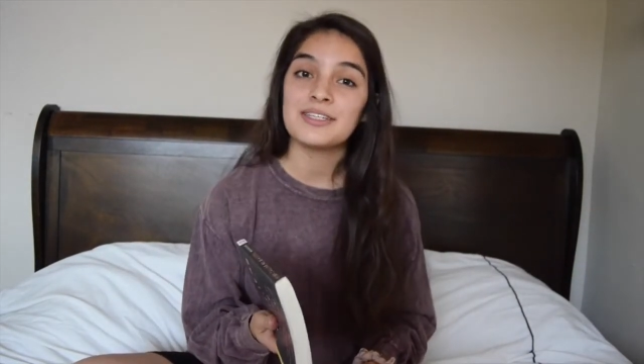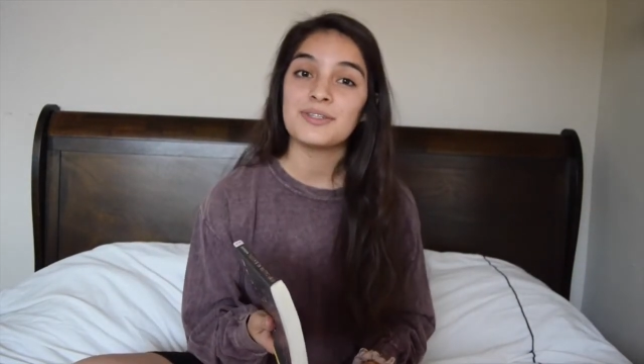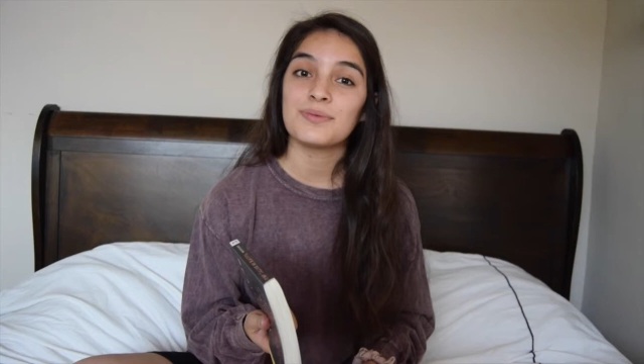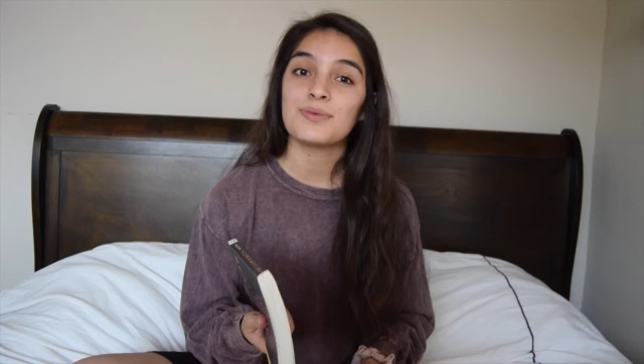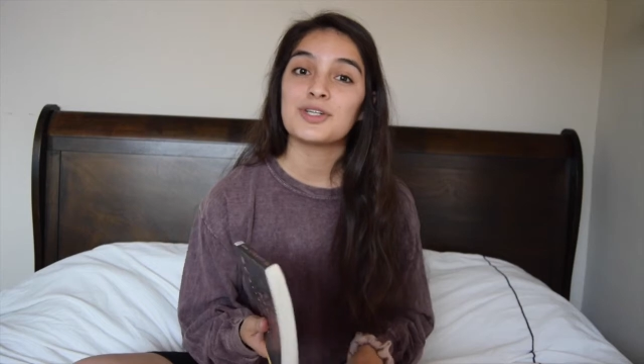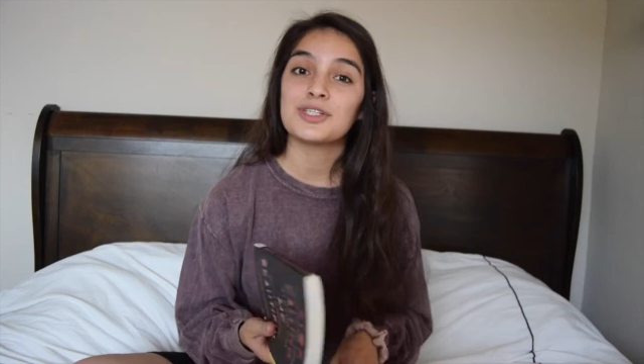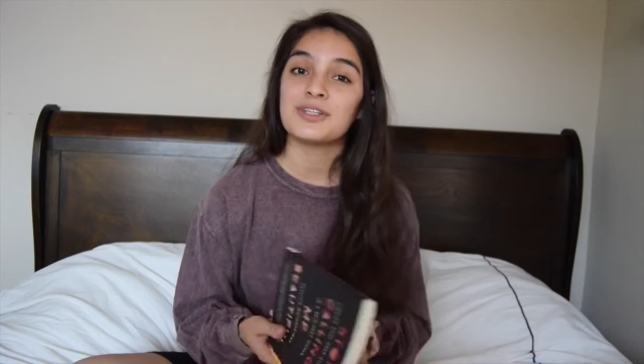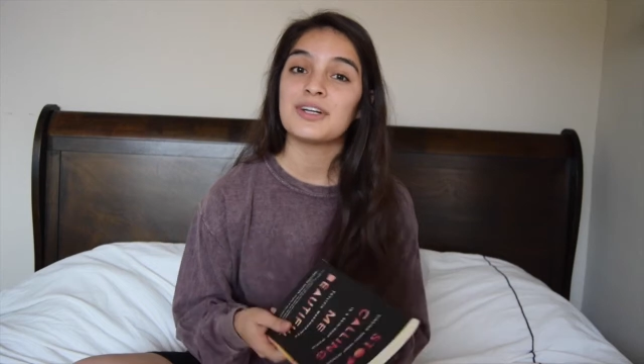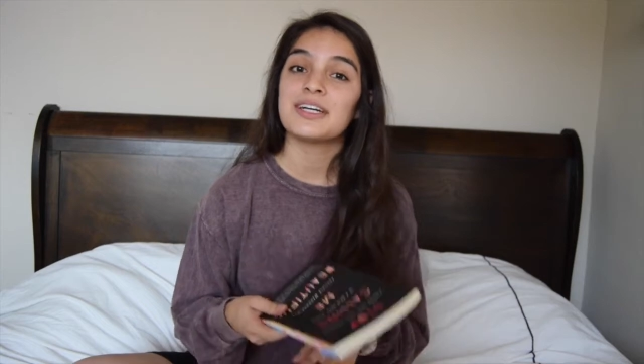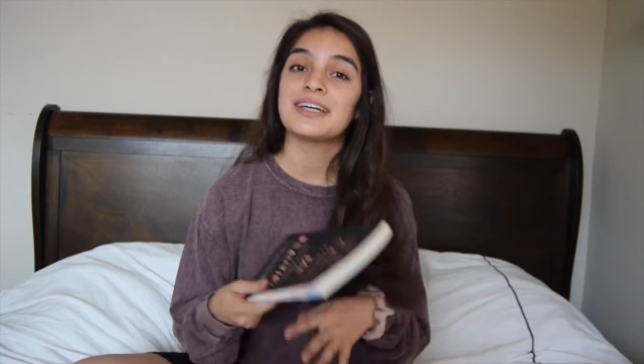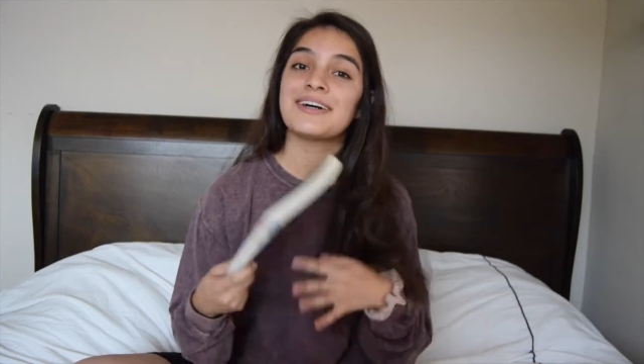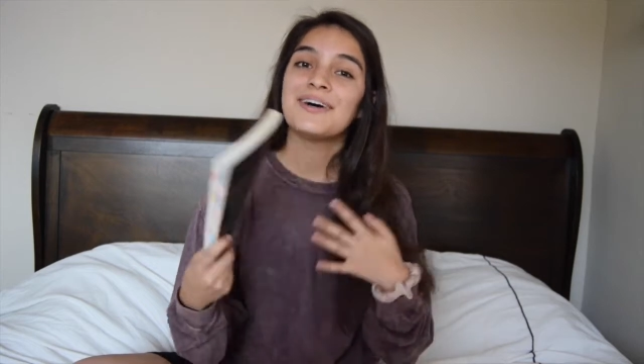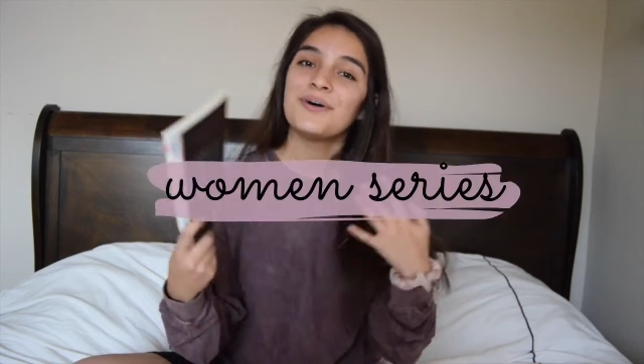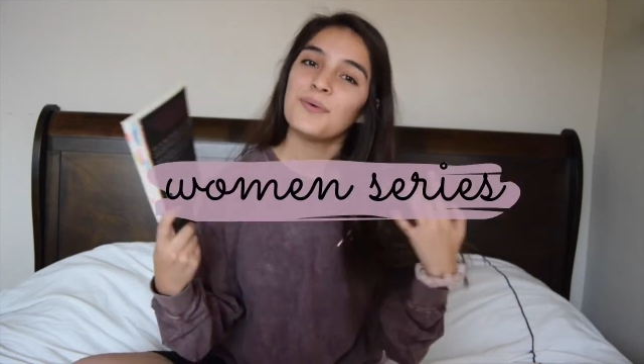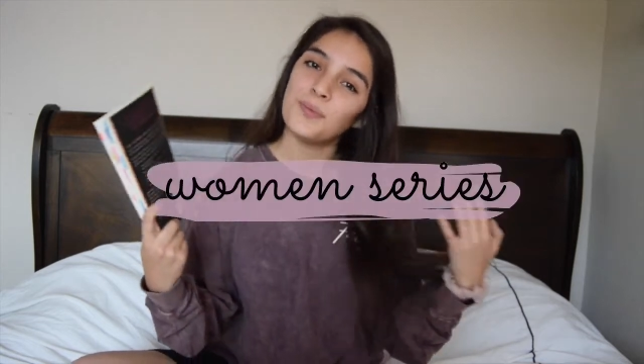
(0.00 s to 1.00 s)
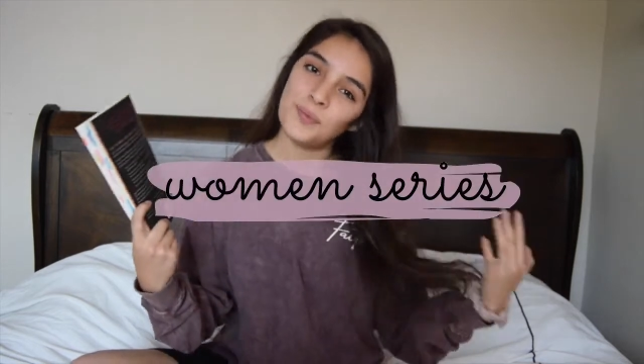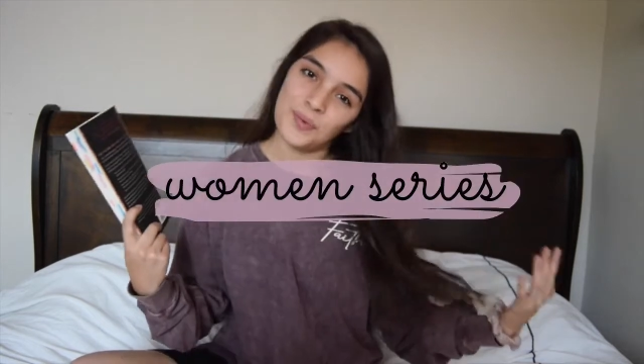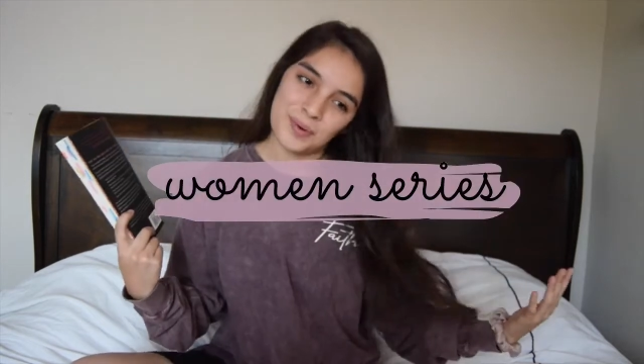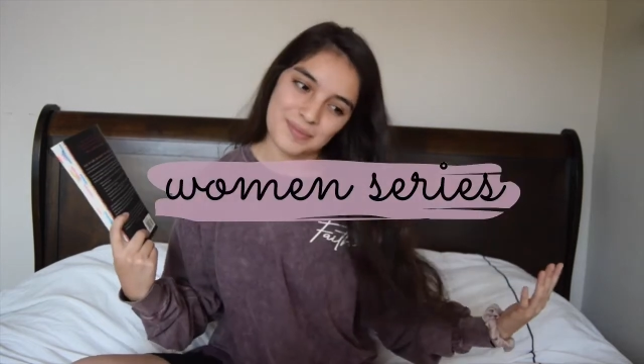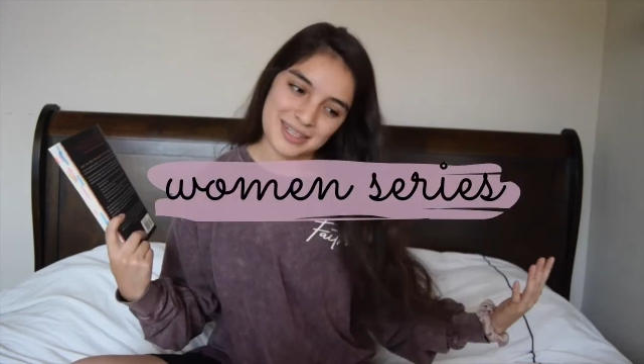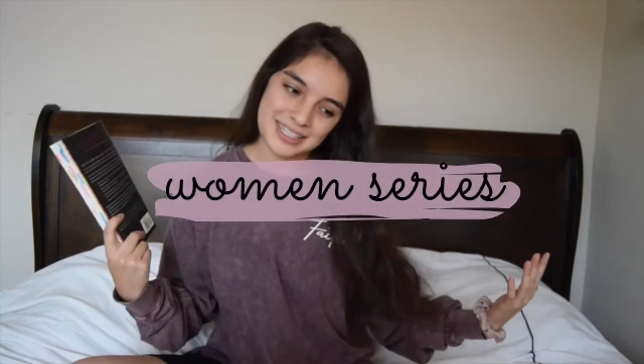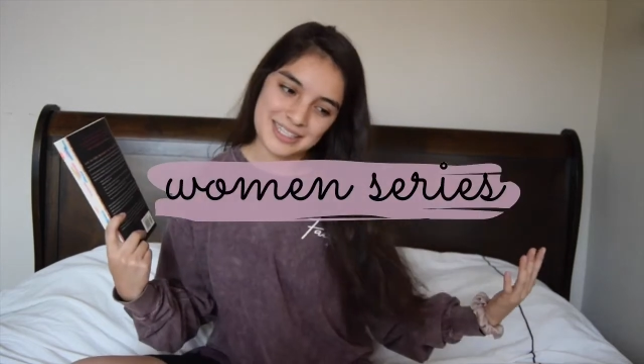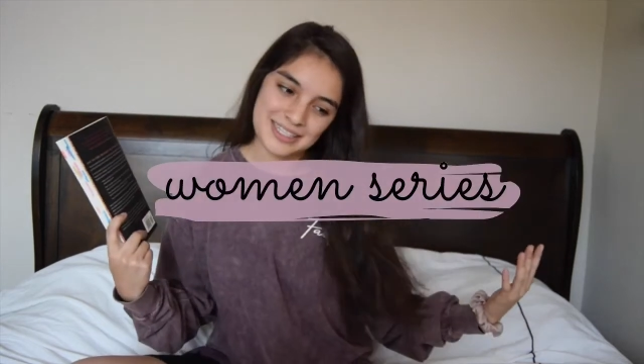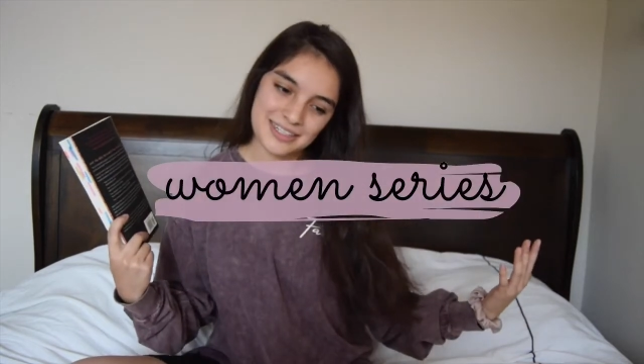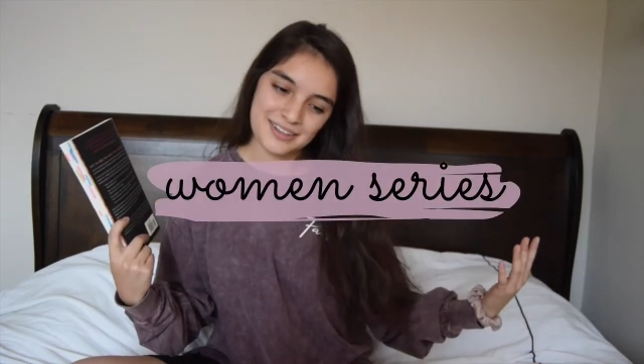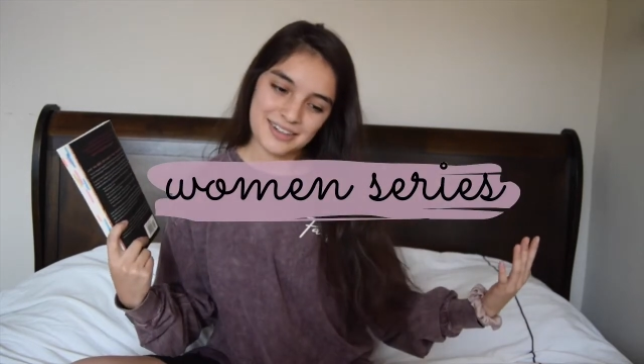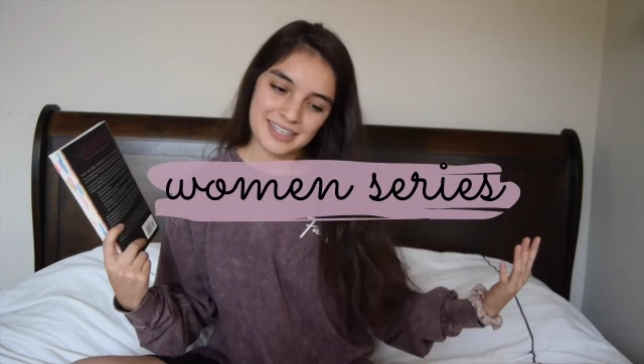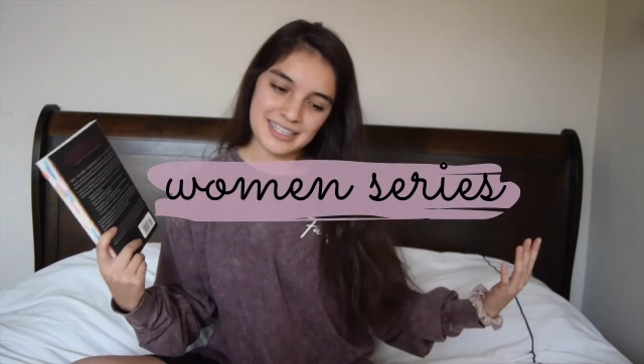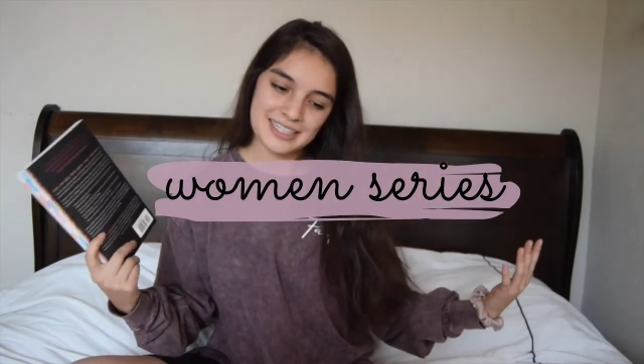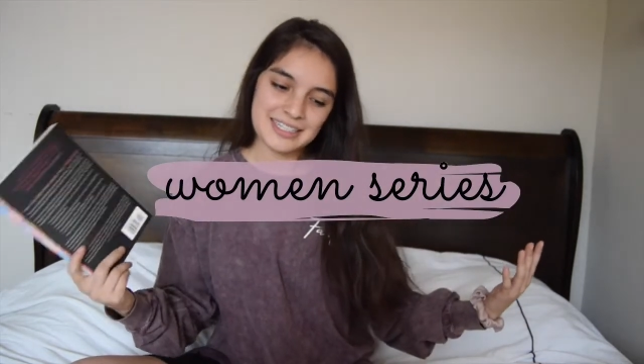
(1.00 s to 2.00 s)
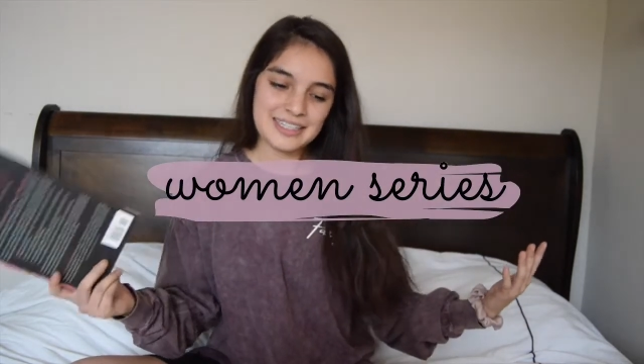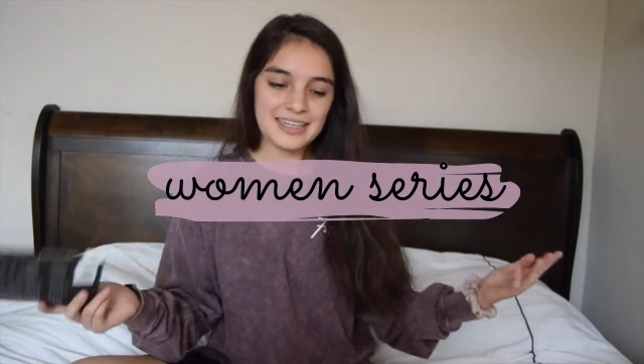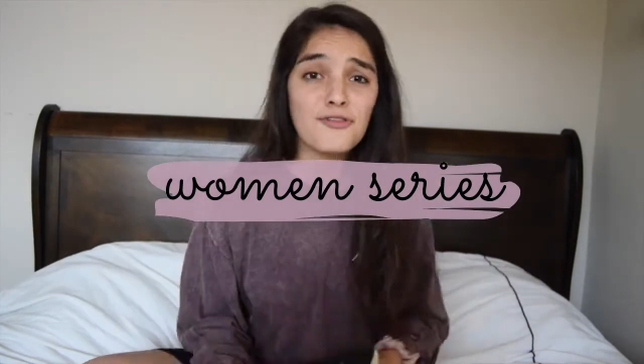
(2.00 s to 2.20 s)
So we're starting a woman series.